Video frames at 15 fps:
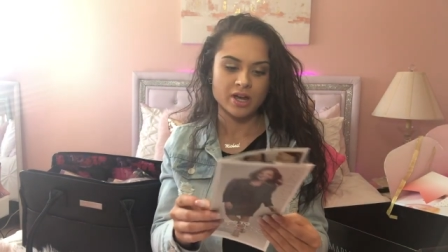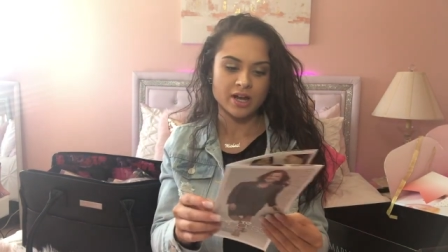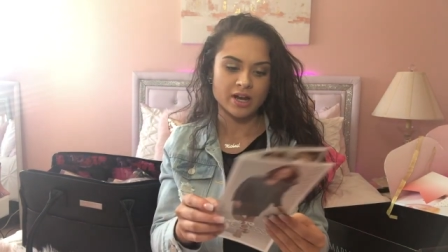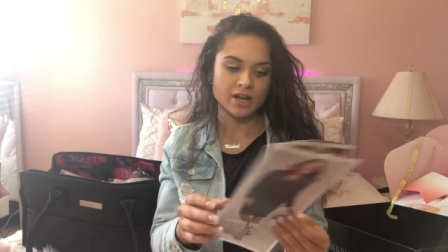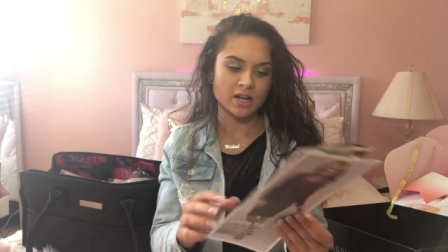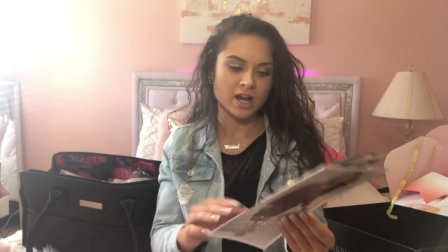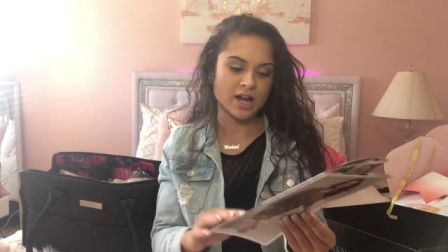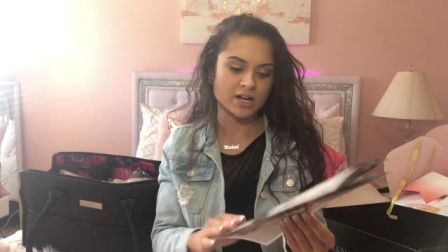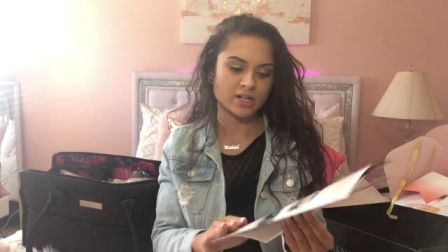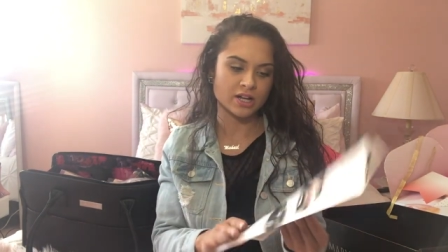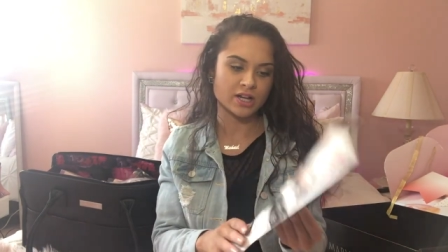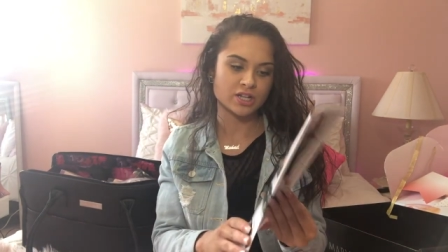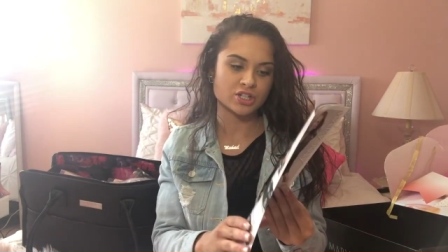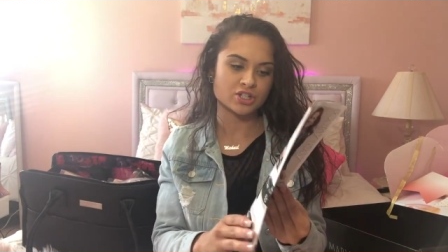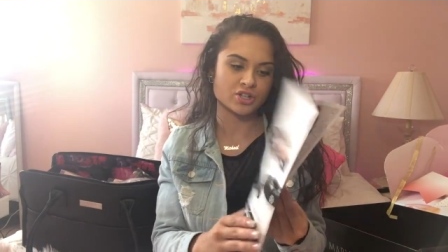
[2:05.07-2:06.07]
and it kind of
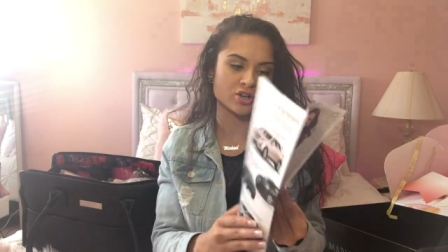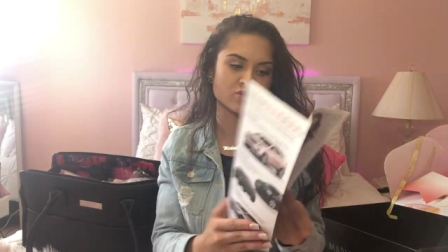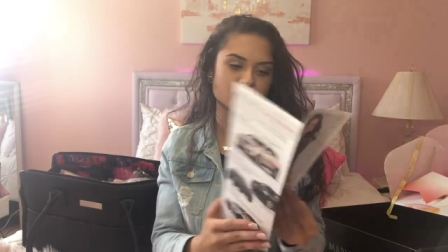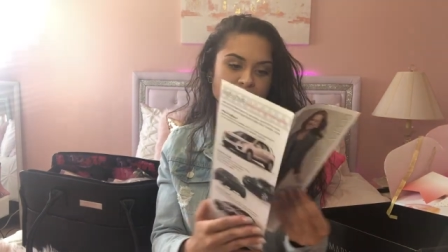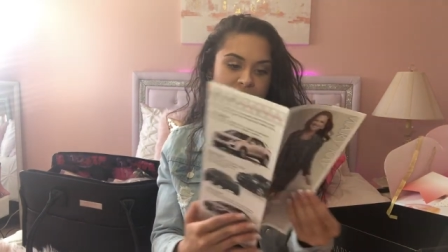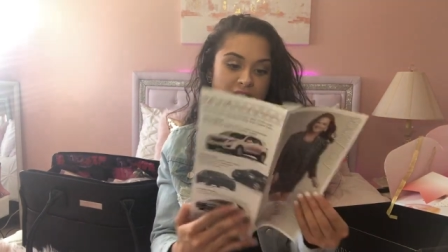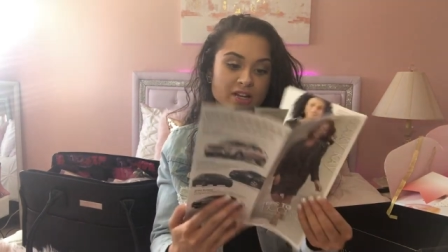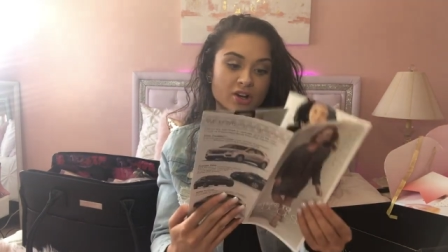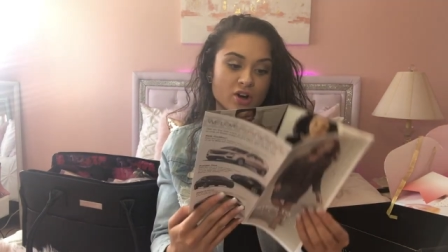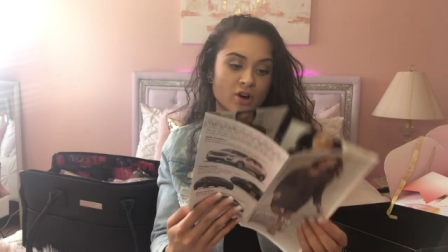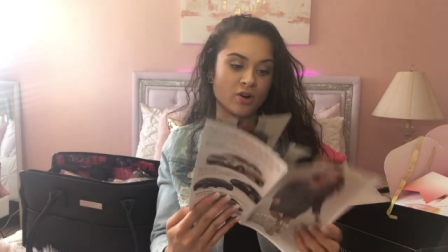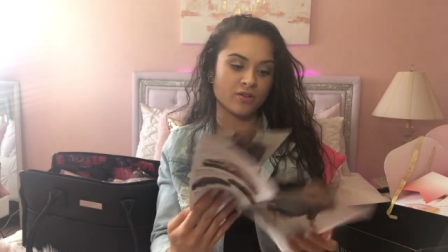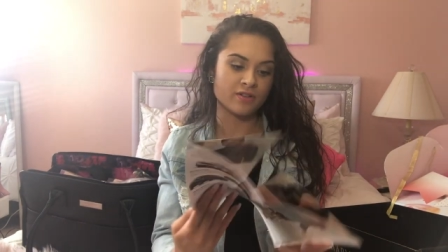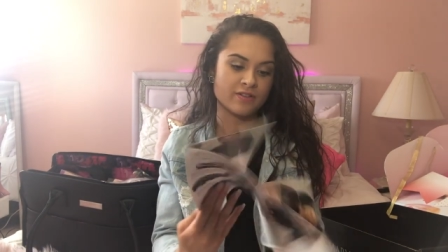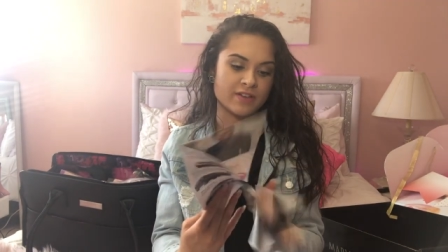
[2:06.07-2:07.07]
like shows like
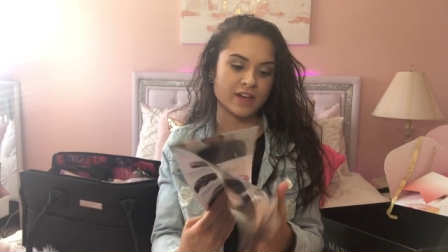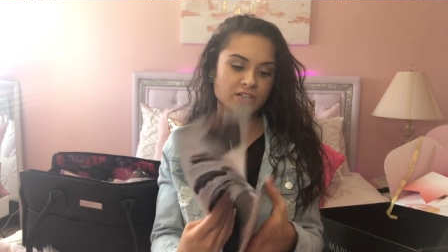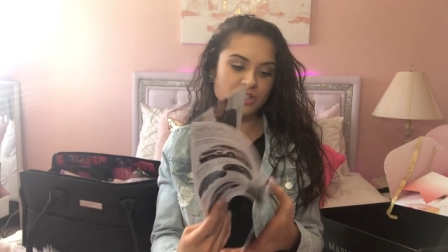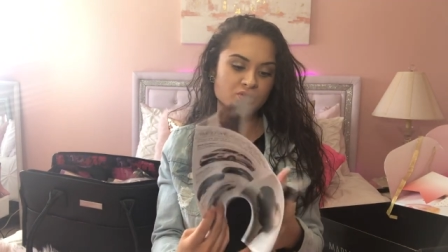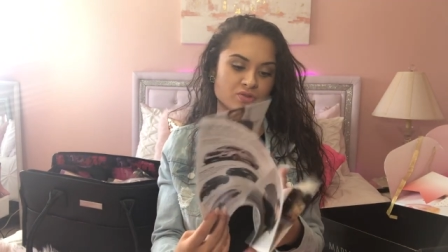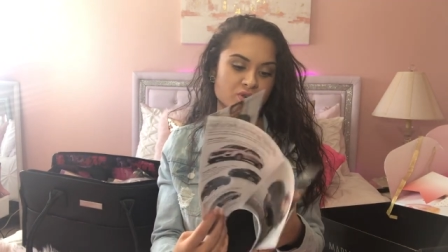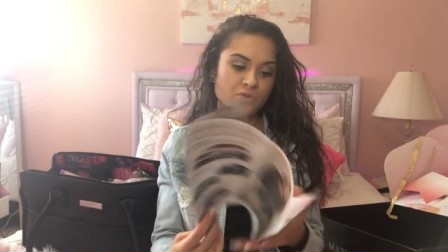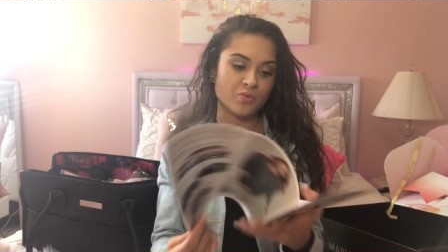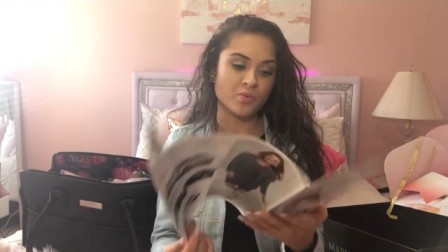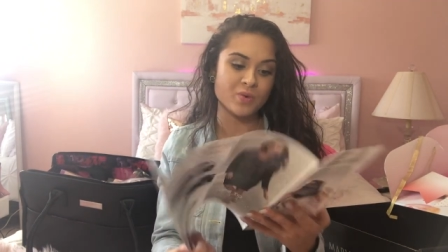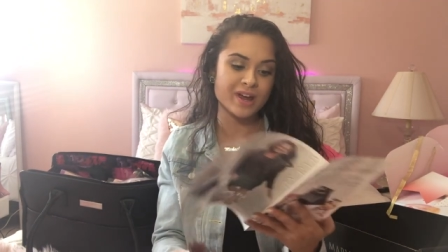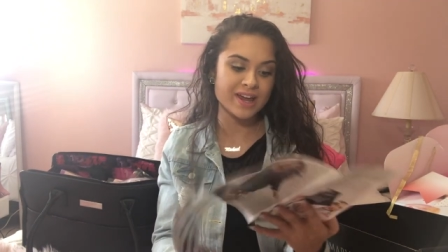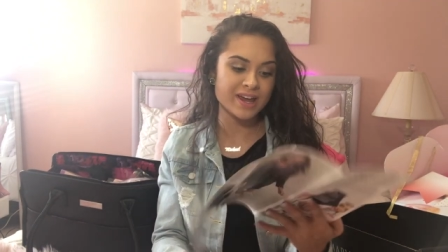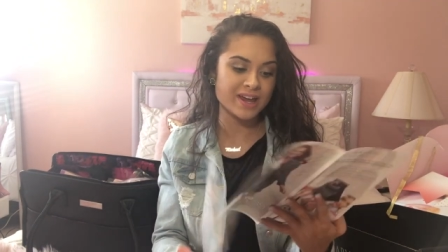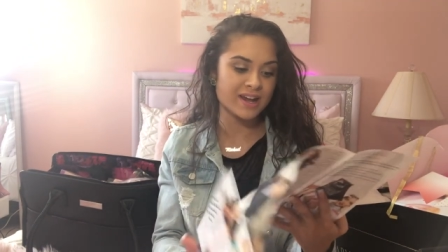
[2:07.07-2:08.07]
all the things you can
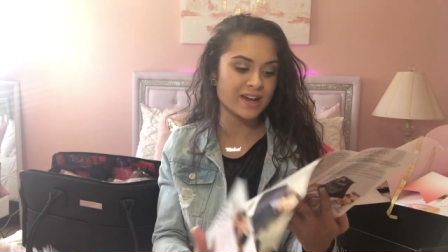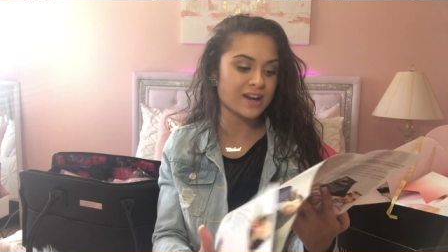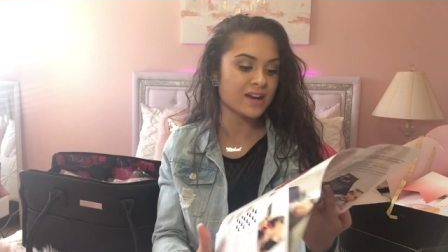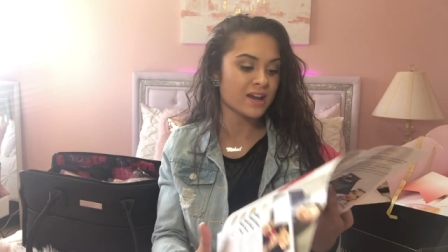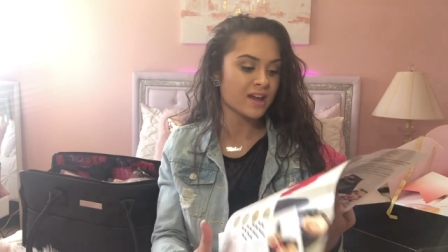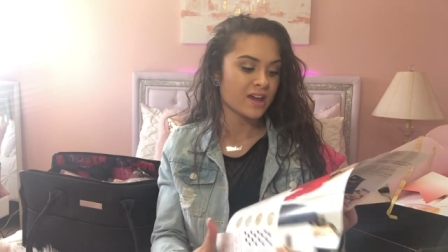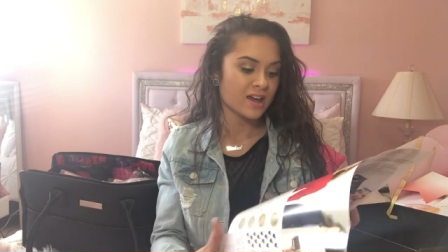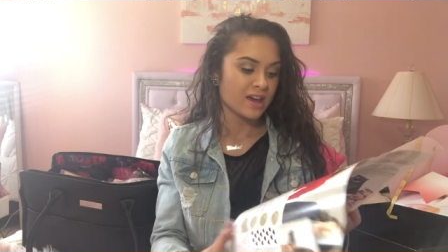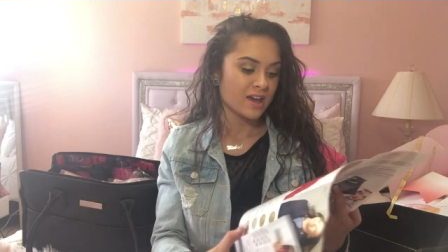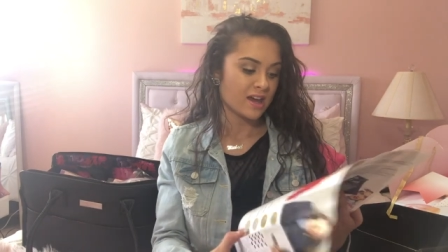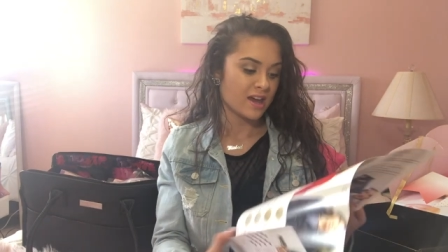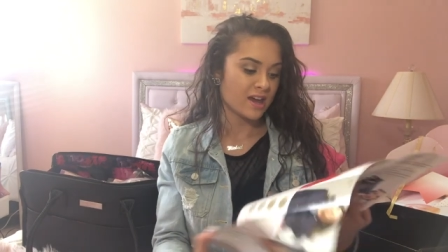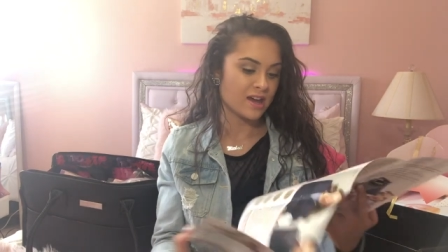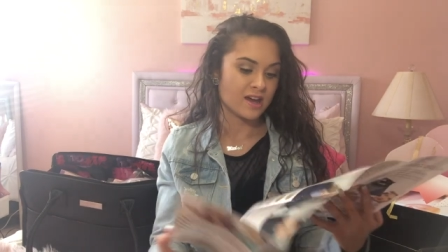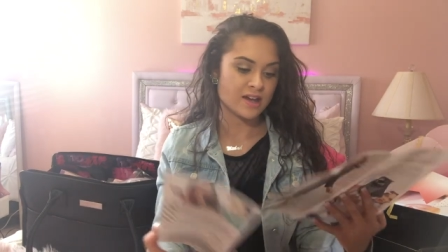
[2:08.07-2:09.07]
win
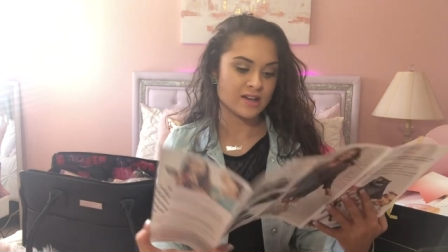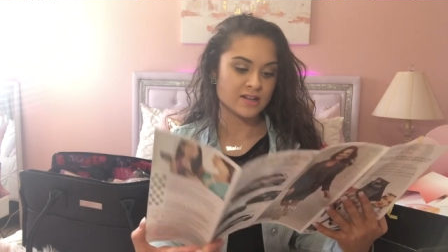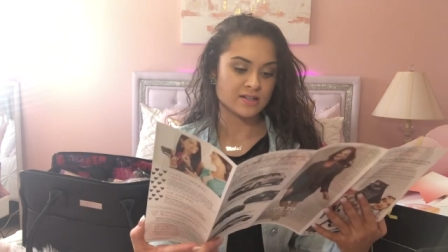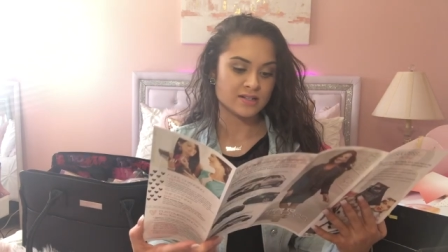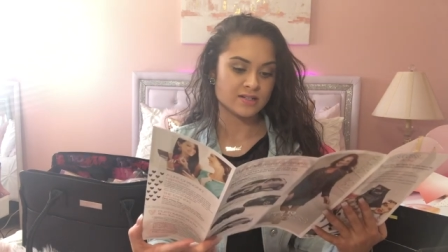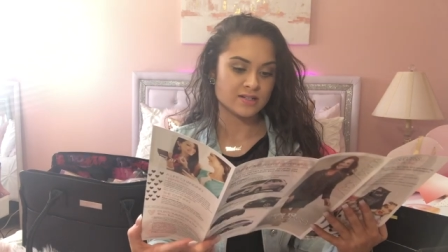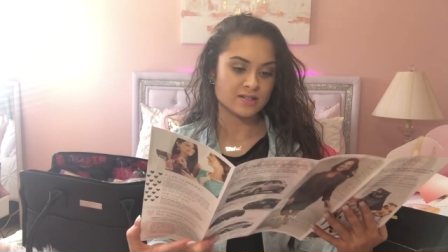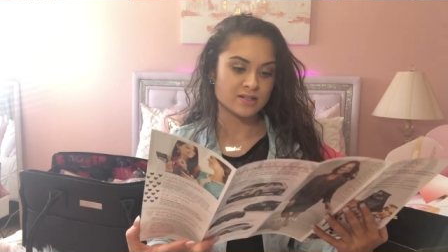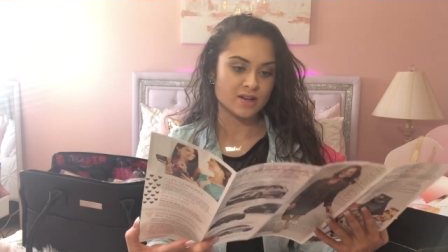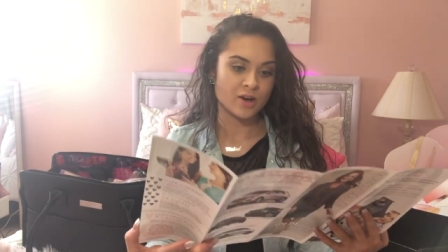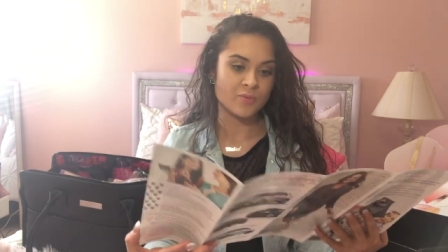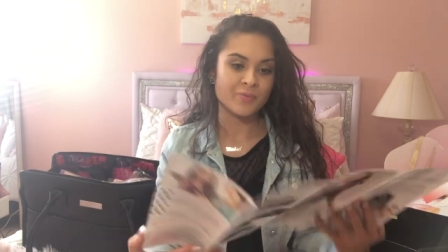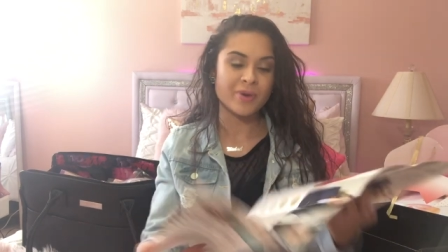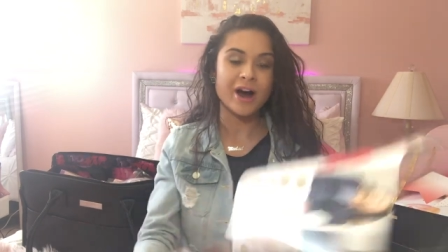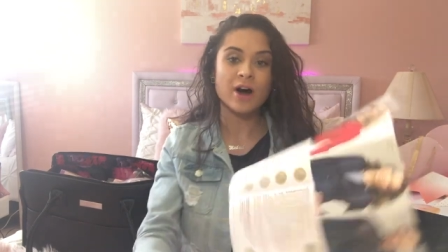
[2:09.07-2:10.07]
and
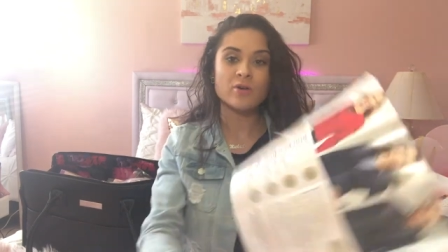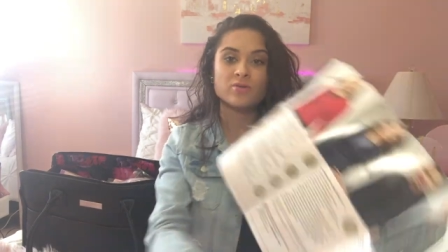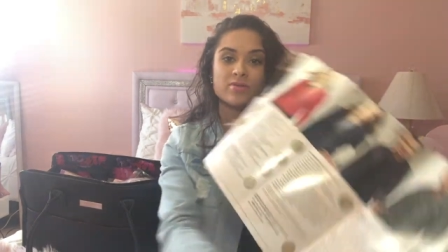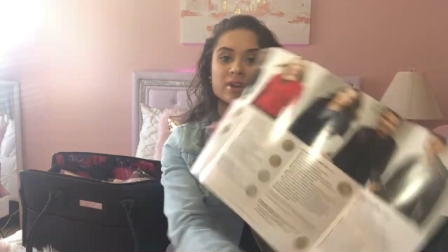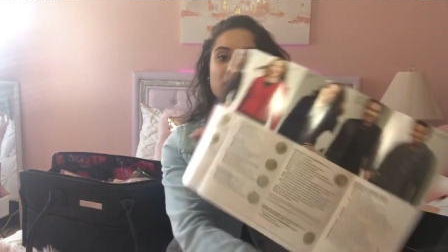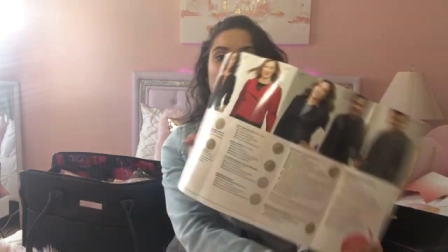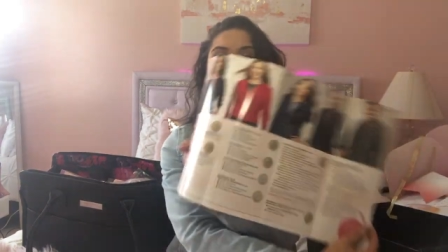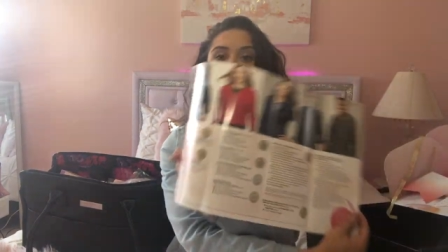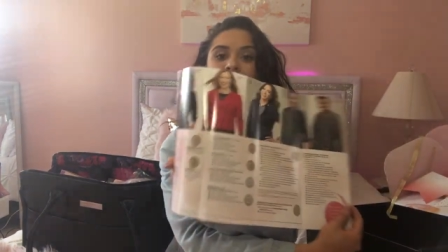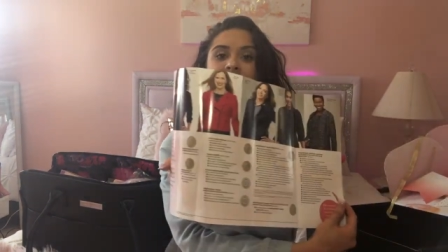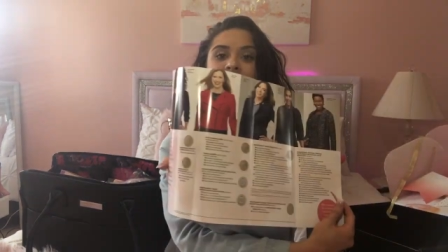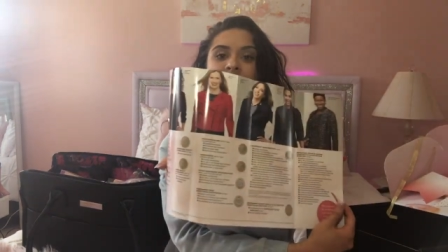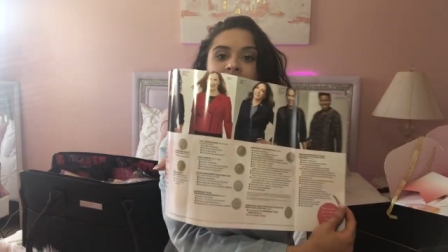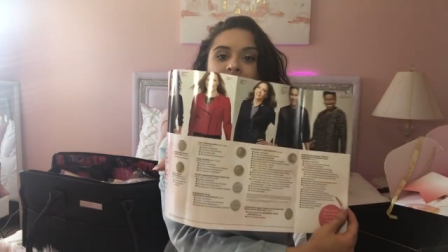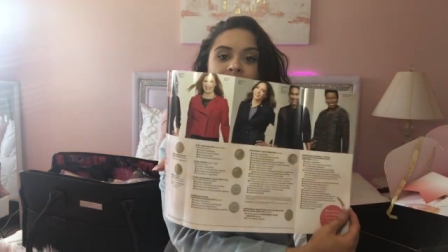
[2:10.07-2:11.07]
about the
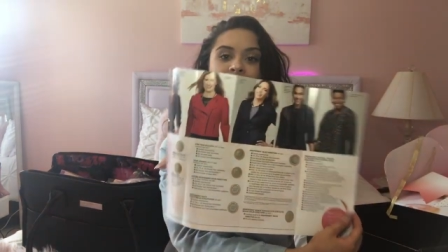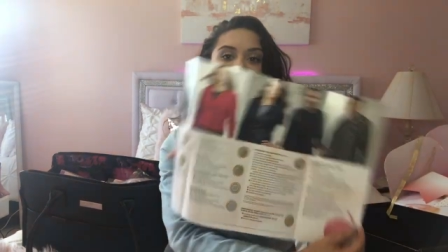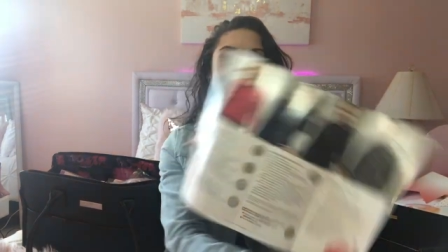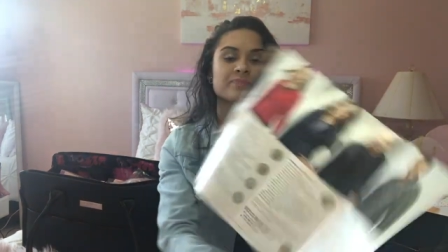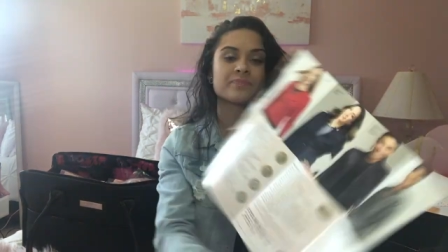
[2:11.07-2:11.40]
company.